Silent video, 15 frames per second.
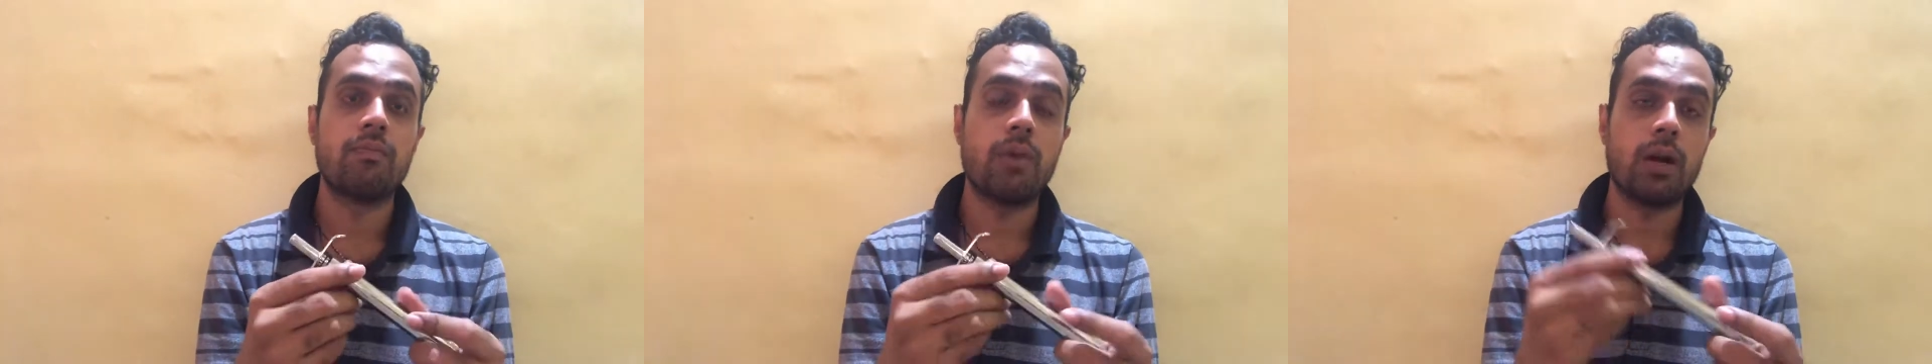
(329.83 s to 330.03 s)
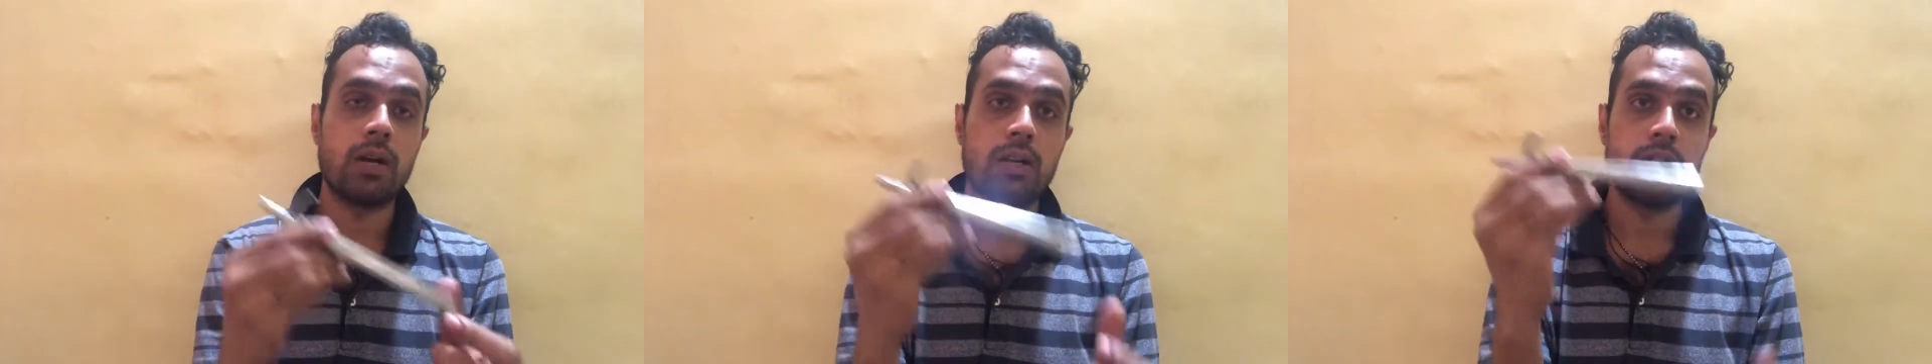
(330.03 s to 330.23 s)

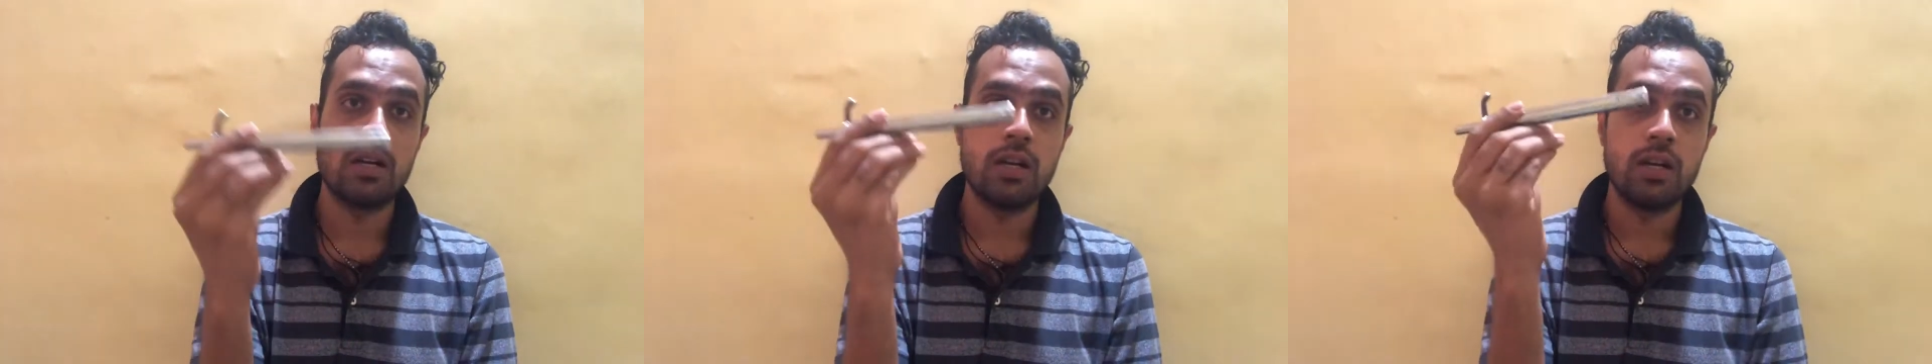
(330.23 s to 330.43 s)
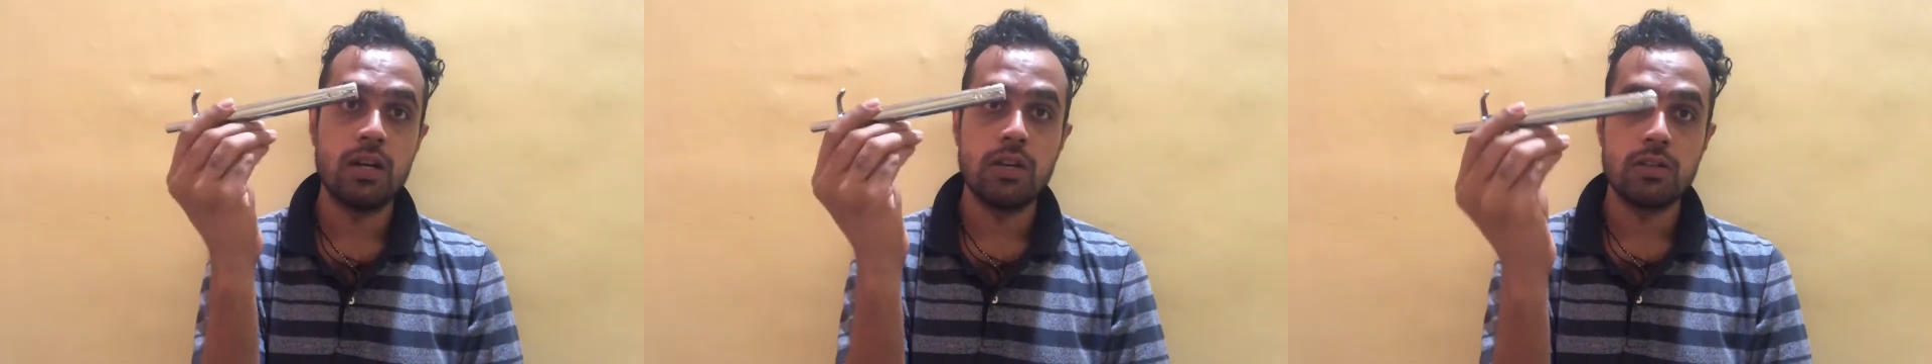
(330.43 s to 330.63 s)
But
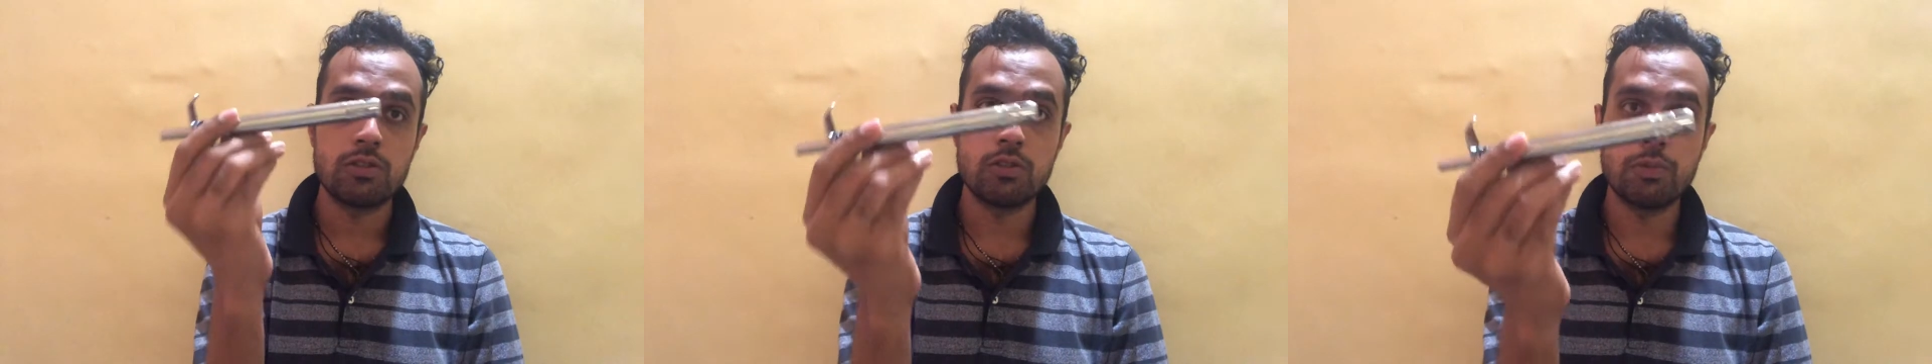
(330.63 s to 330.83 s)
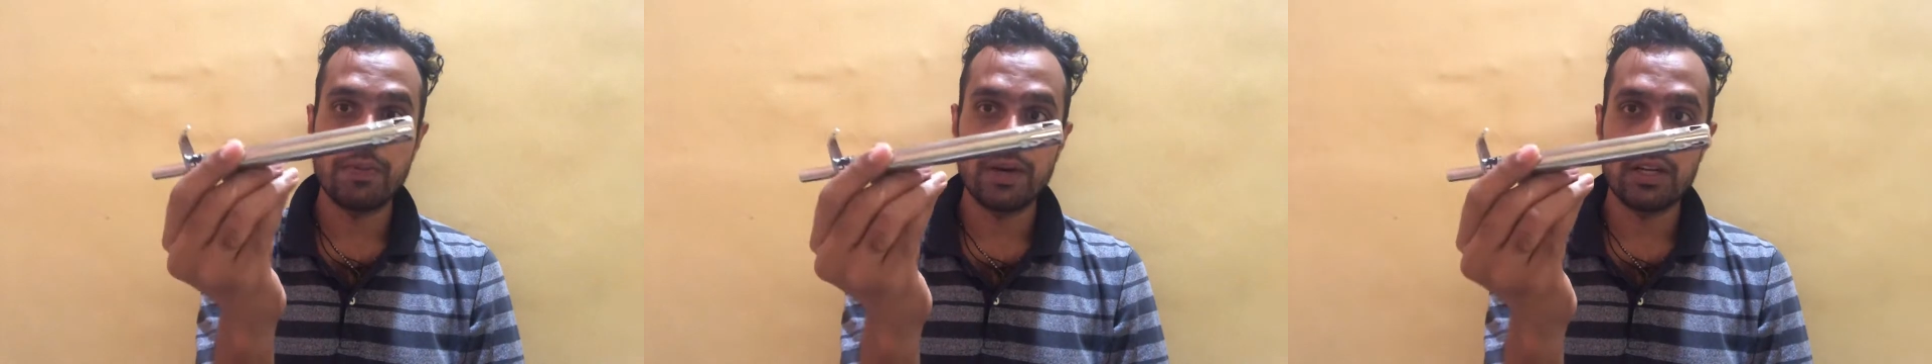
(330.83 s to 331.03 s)

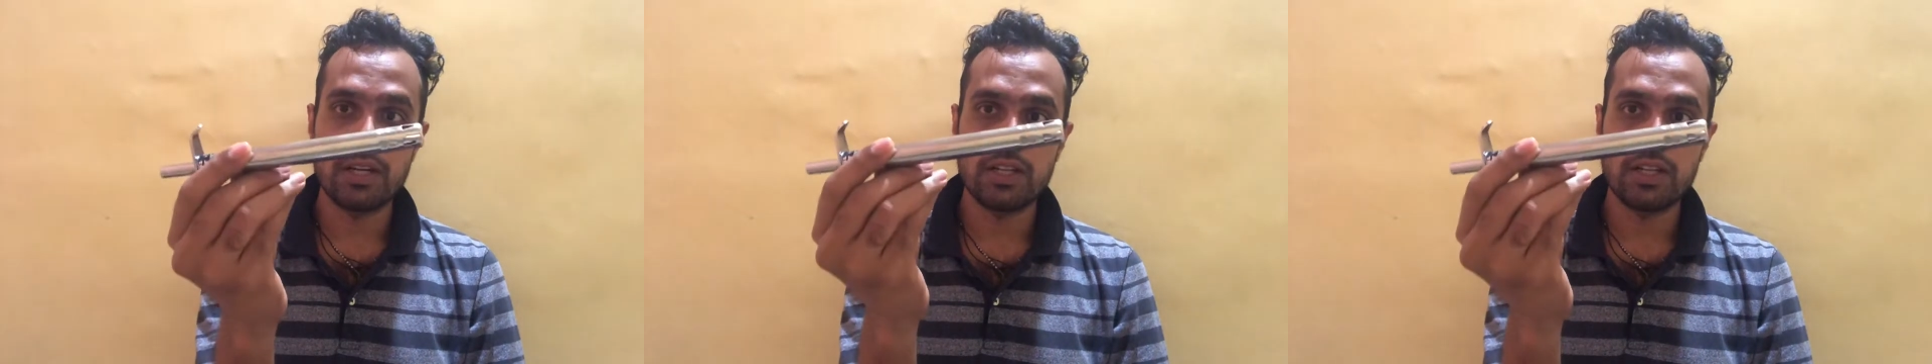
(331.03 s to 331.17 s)
Super